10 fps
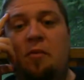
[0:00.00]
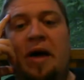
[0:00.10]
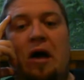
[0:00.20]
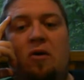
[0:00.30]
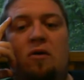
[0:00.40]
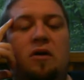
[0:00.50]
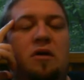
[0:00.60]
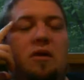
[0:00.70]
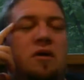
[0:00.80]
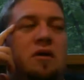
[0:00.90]
about.
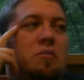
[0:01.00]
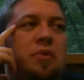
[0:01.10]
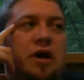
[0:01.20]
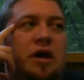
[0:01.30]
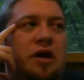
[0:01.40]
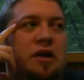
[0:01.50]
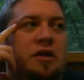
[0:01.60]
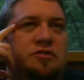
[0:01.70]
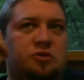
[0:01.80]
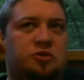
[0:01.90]

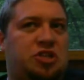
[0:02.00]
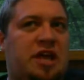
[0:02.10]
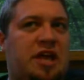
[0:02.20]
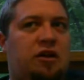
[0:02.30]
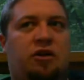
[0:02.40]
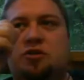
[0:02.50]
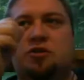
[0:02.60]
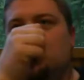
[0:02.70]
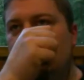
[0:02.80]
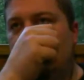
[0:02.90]
But so she had hers
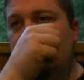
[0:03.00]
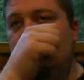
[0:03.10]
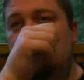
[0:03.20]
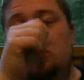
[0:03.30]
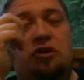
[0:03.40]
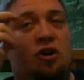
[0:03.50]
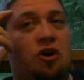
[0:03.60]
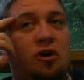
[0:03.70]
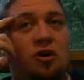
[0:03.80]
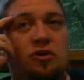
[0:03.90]
removed, and she
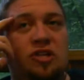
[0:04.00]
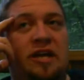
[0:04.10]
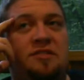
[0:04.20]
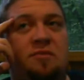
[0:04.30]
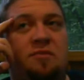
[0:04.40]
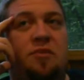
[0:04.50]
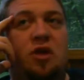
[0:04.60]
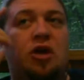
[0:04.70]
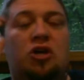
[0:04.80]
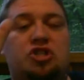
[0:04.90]

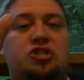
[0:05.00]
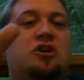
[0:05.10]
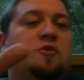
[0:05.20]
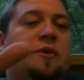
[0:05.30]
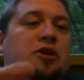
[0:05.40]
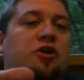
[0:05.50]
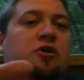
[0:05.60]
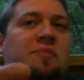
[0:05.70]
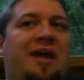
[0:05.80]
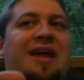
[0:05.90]
talked about
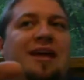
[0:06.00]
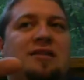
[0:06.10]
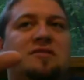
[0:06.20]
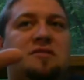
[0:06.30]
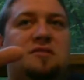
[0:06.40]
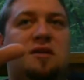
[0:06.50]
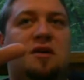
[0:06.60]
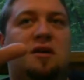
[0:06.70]
her pains